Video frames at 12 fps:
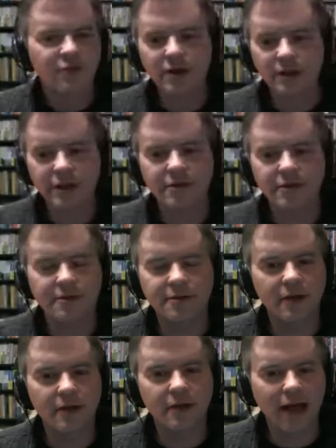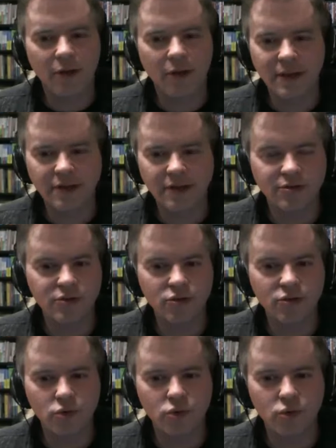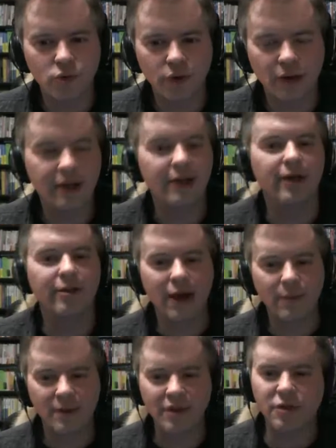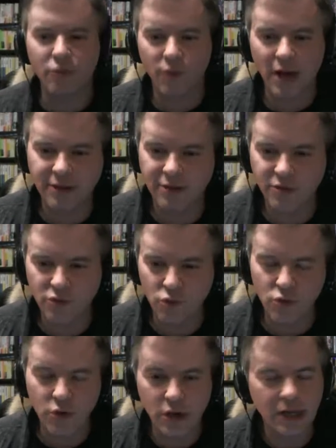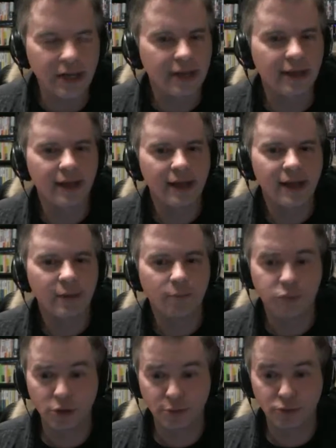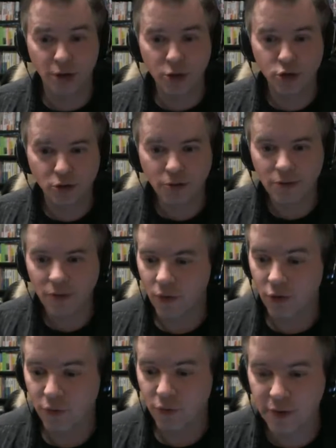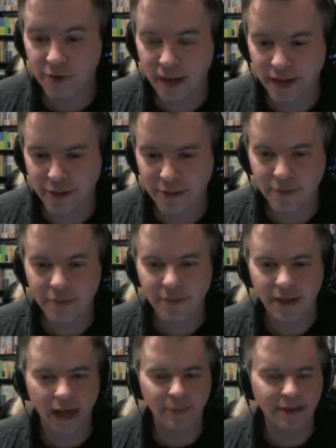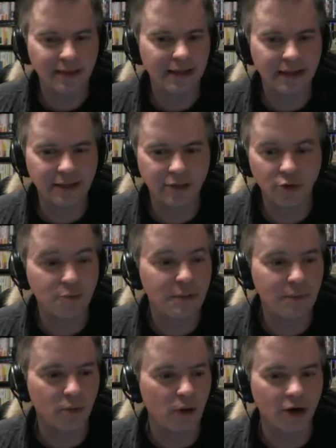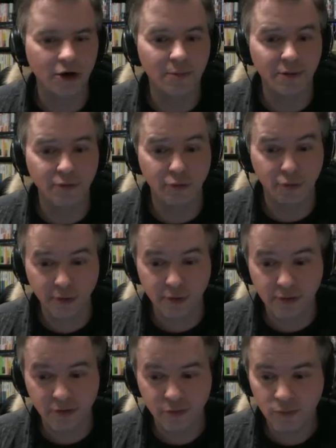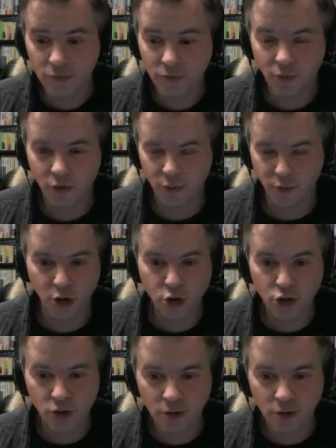least, allow me the right to put pressure or criticize. I mean, like, those people aren't above criticism or pressure.